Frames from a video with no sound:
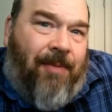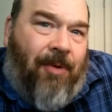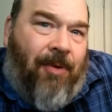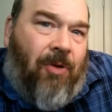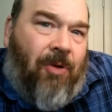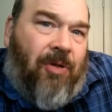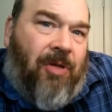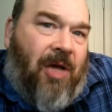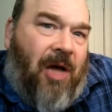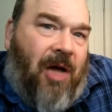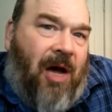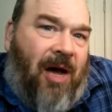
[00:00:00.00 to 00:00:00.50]

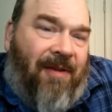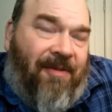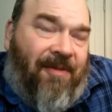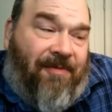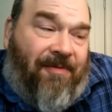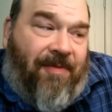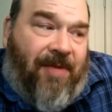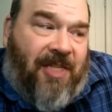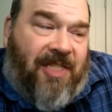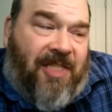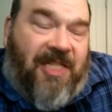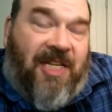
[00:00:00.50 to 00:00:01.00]
pulled off
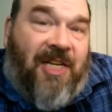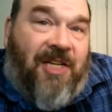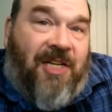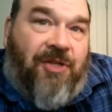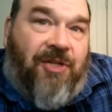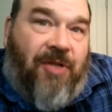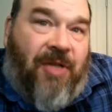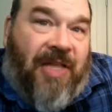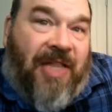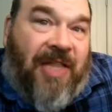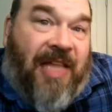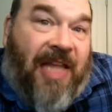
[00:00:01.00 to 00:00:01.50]

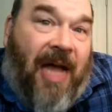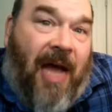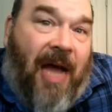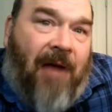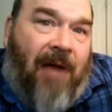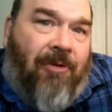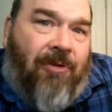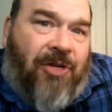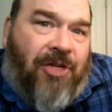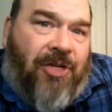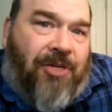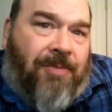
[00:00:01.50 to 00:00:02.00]
essentially the
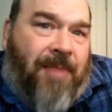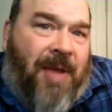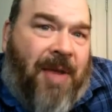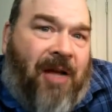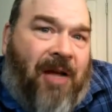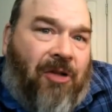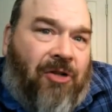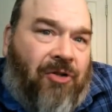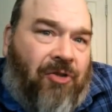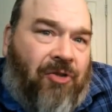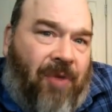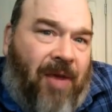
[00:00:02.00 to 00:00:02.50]
Irish
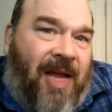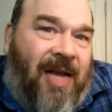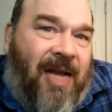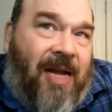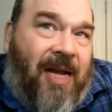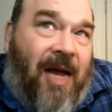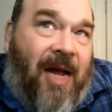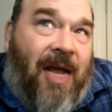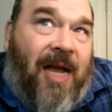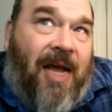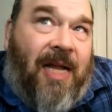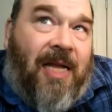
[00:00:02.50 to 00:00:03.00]
mail
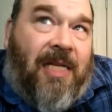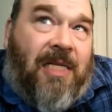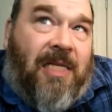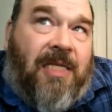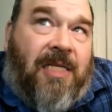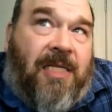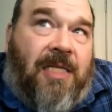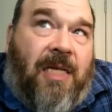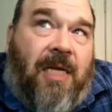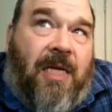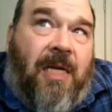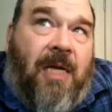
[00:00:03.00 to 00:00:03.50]
train
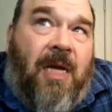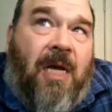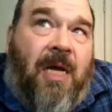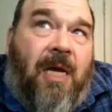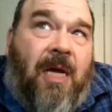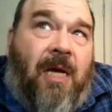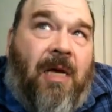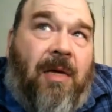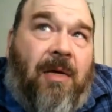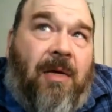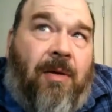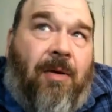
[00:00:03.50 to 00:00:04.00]
heist
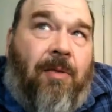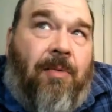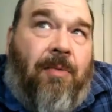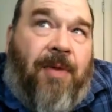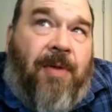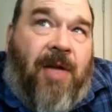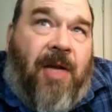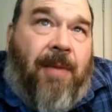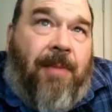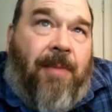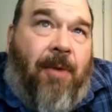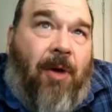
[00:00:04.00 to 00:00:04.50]

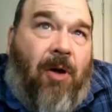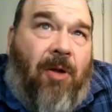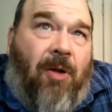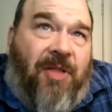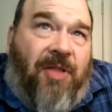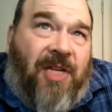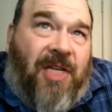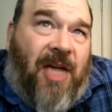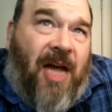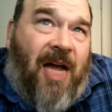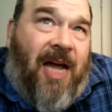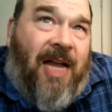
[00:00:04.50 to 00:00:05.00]
opened up all
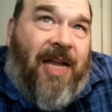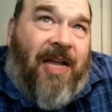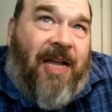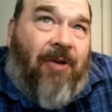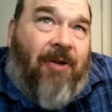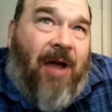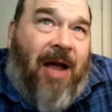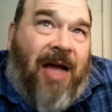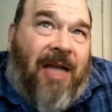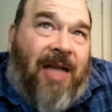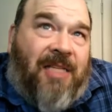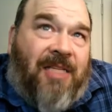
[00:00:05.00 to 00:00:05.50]
the tiny
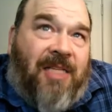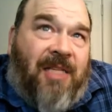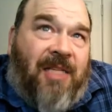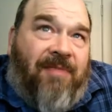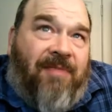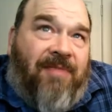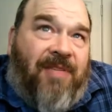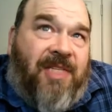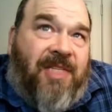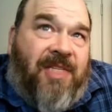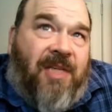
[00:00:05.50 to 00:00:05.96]
cracks in the